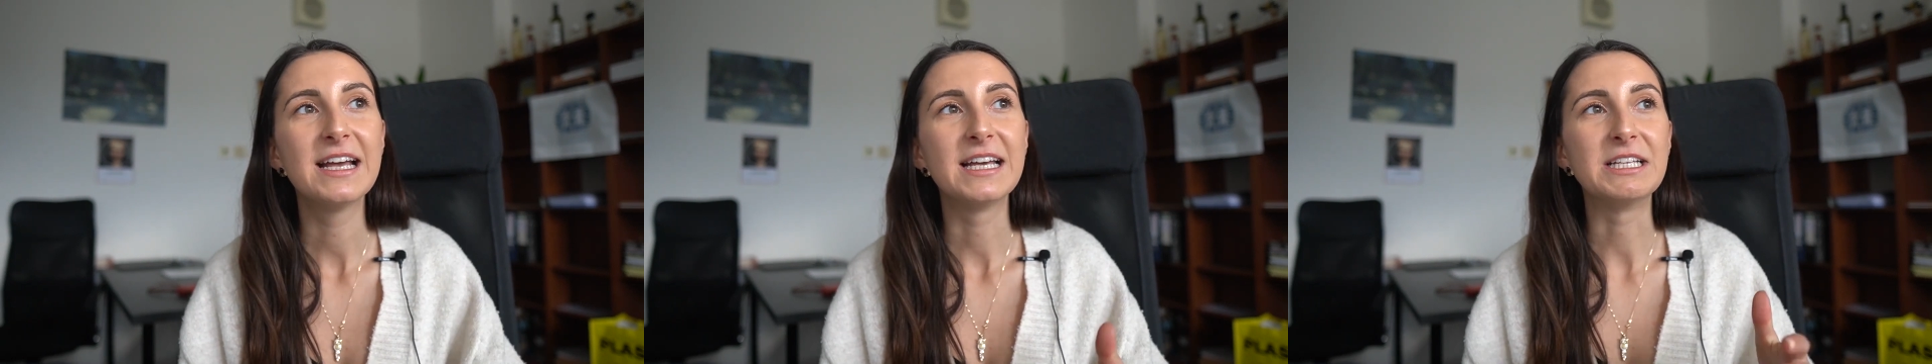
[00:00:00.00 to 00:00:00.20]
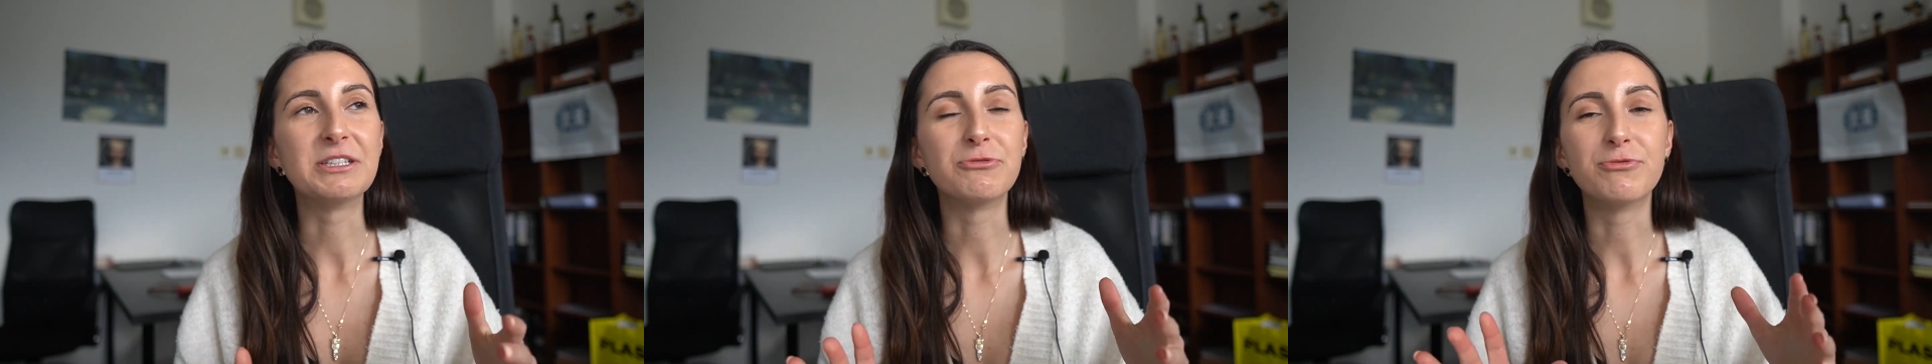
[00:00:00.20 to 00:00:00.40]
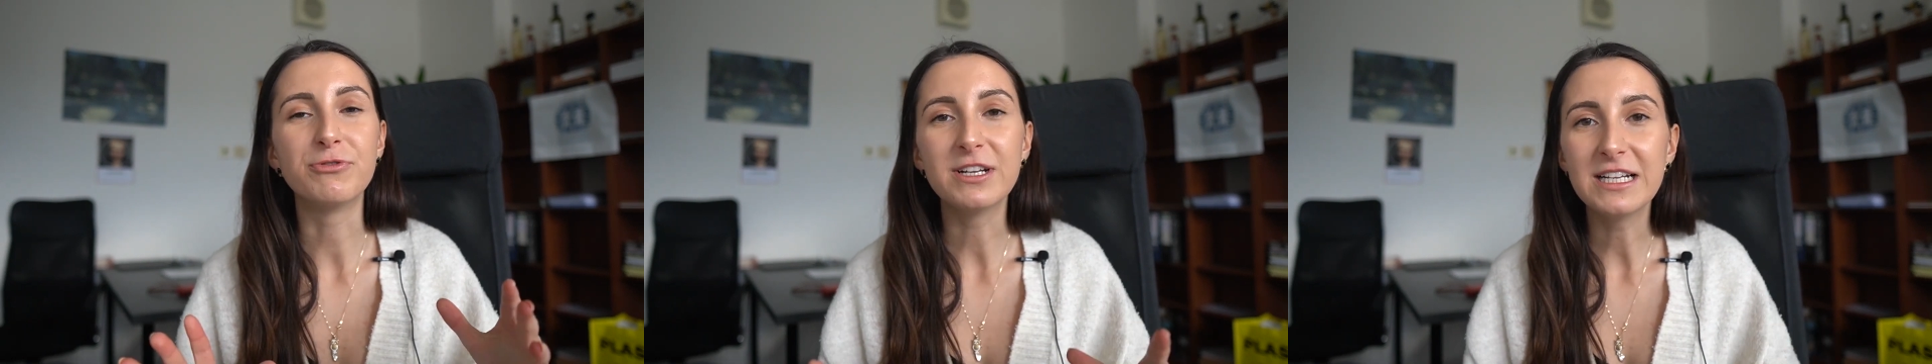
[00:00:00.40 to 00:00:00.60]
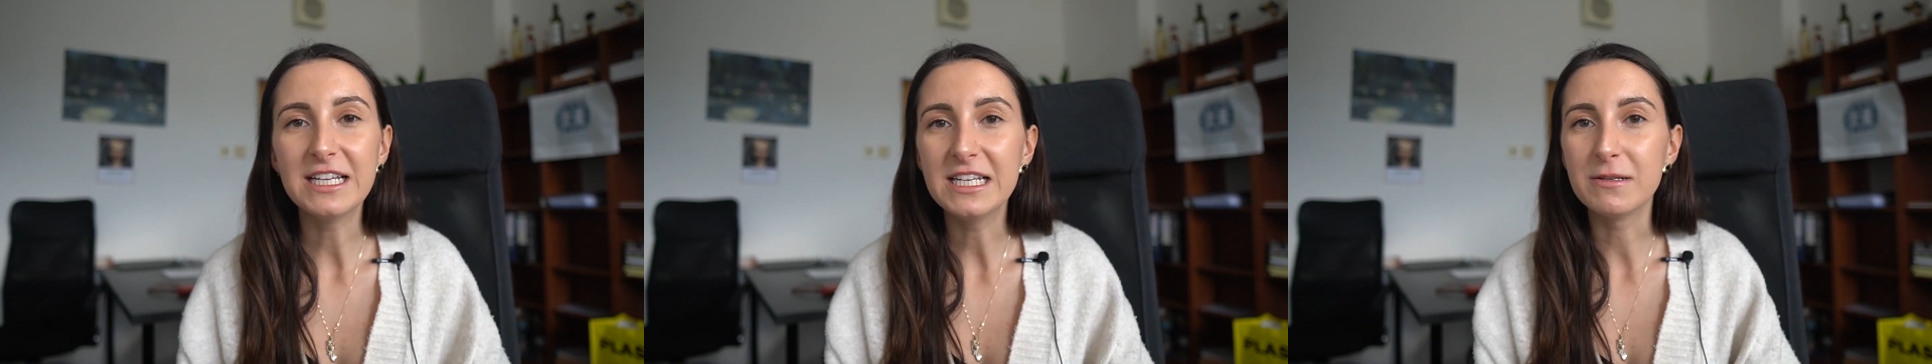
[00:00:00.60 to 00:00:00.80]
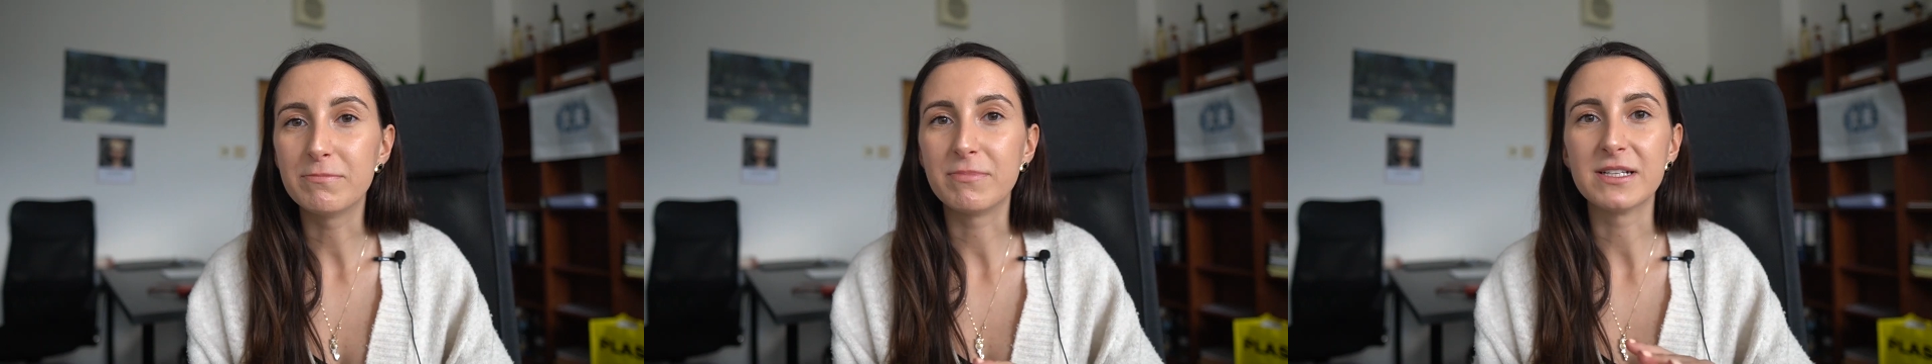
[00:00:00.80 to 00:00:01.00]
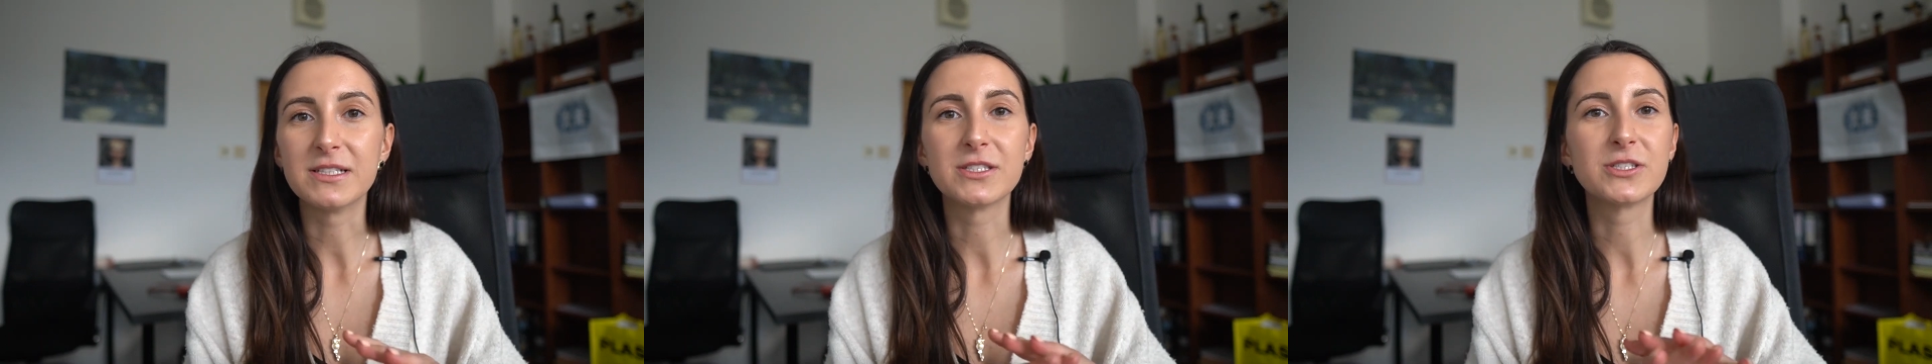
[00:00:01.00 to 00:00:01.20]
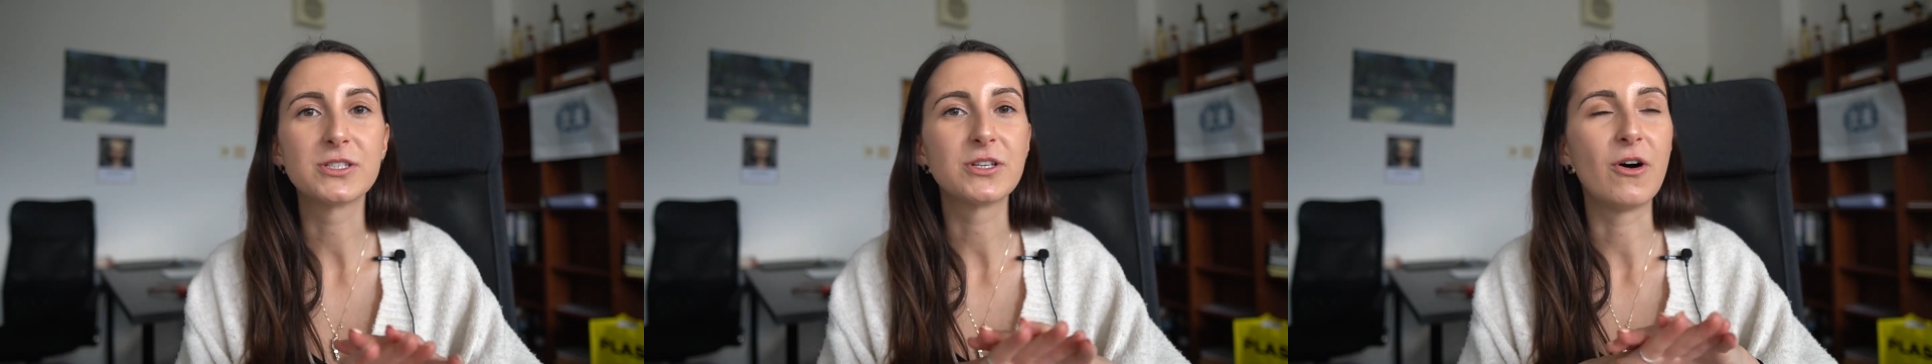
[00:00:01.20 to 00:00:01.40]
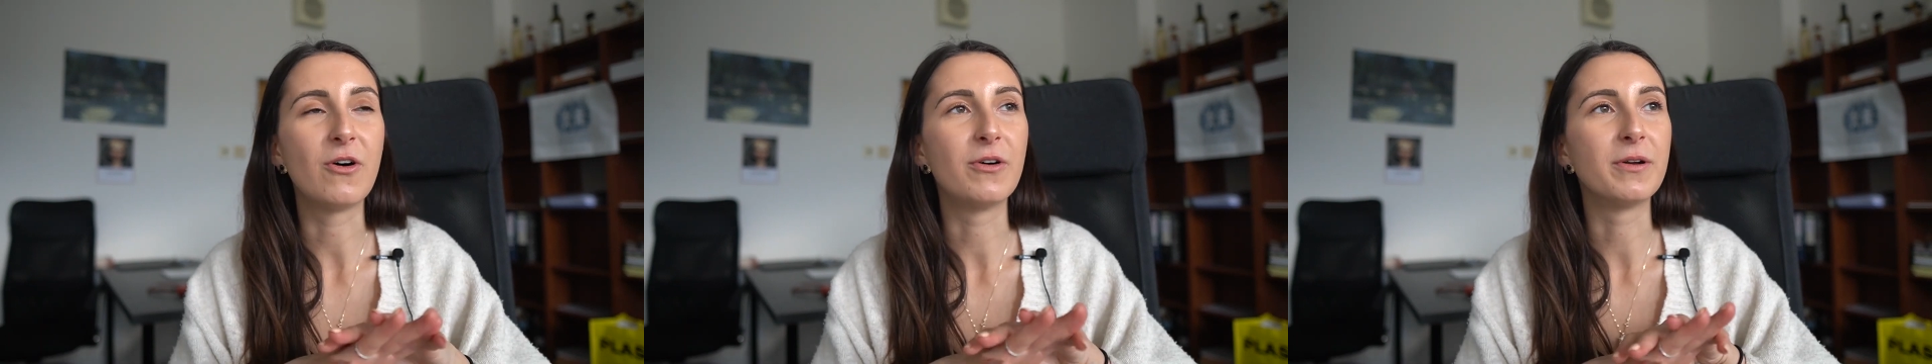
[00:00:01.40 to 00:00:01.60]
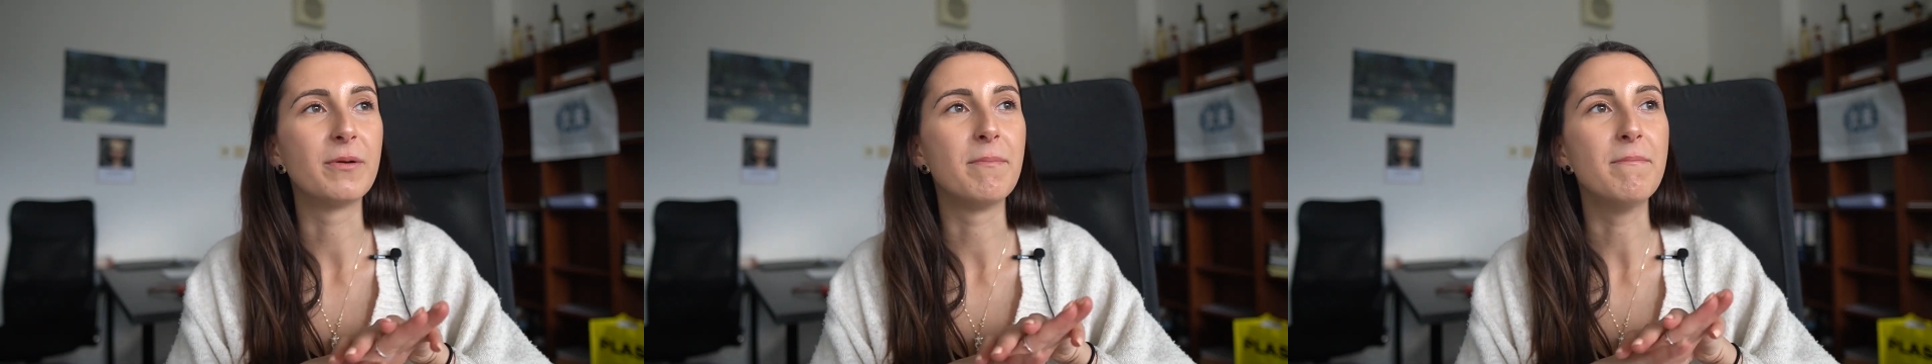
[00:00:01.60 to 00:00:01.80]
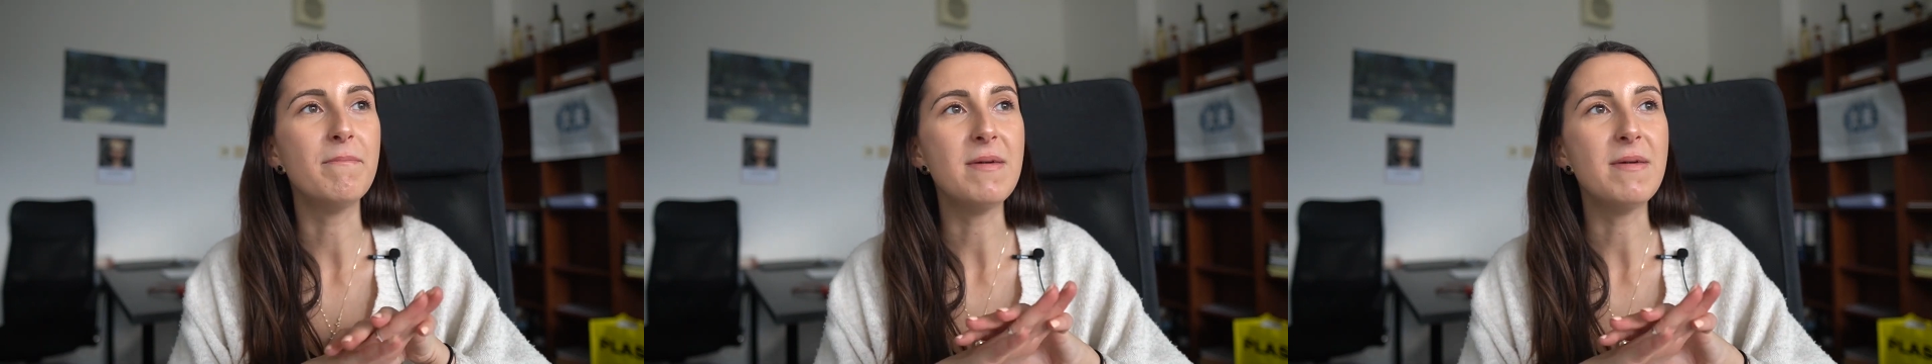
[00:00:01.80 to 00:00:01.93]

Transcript: It really depends on